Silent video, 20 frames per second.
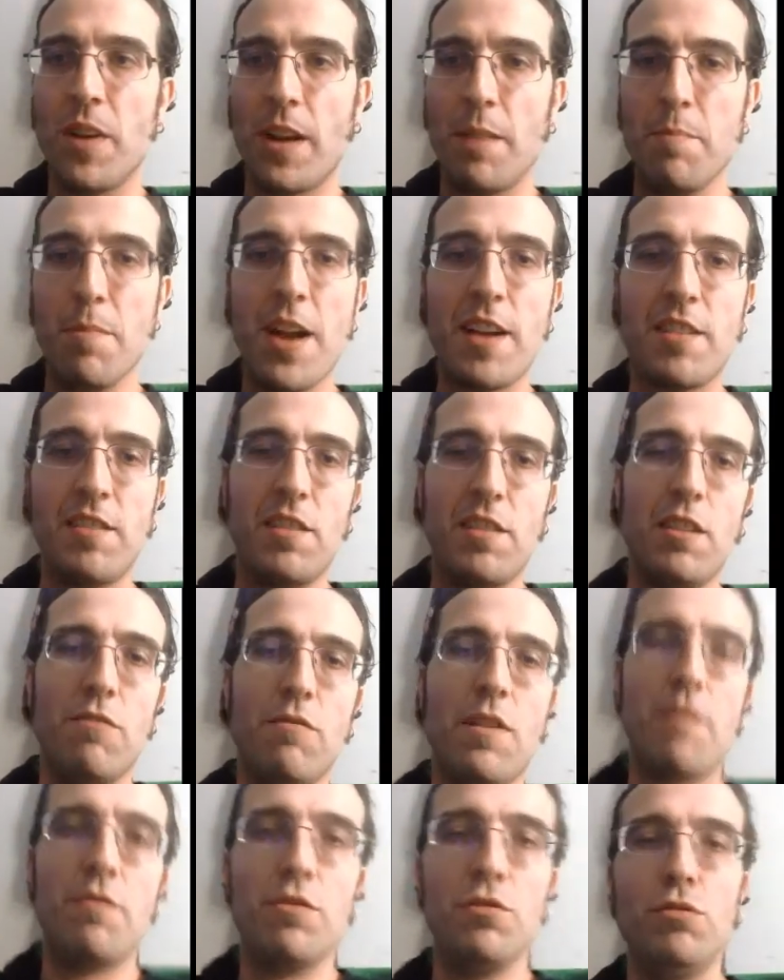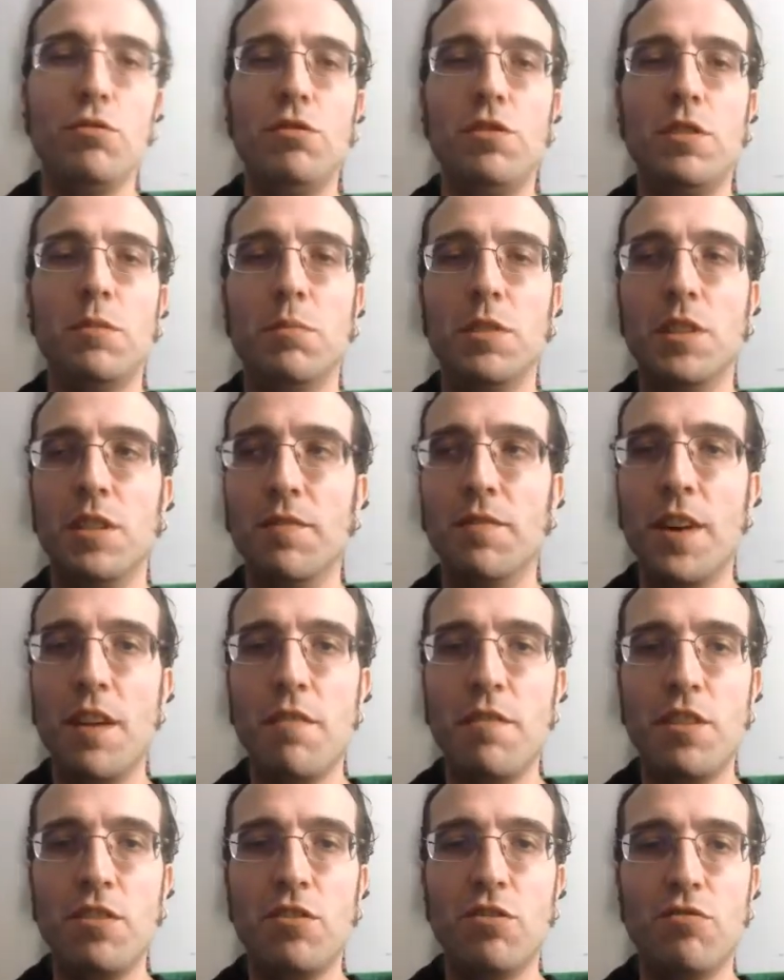Like a Mexican Revolution with the
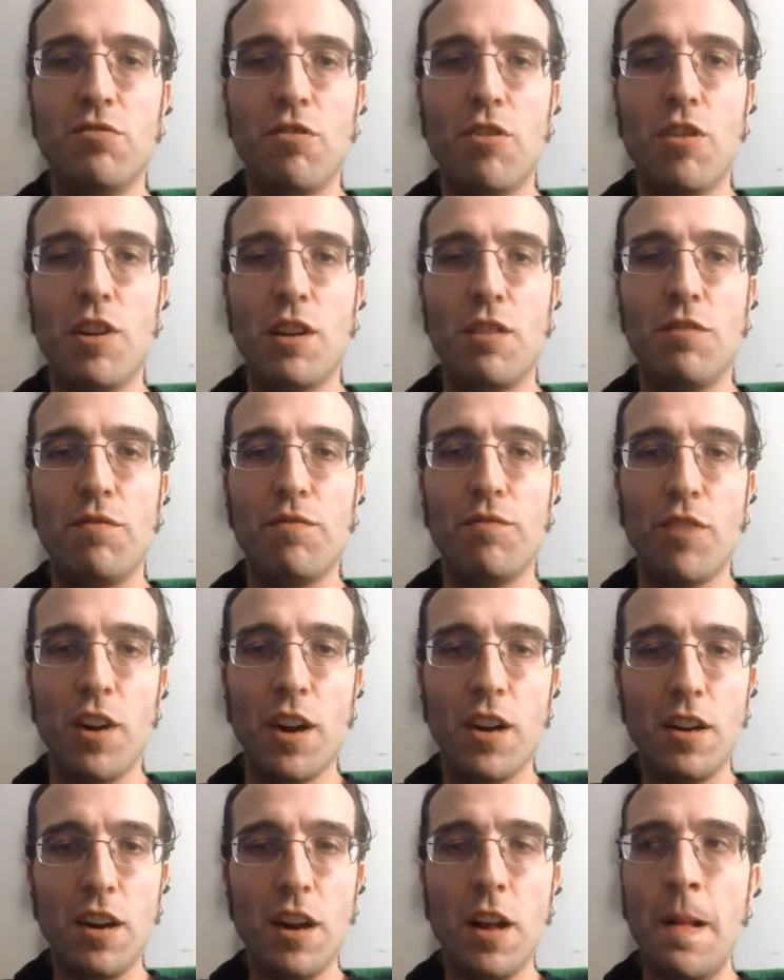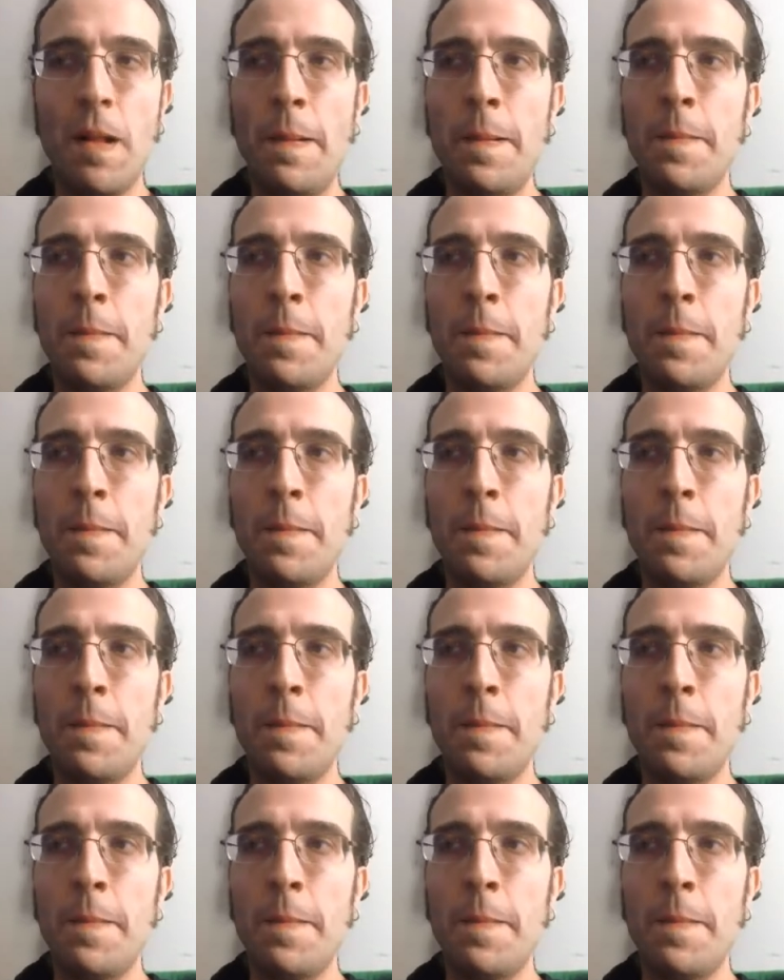very strong front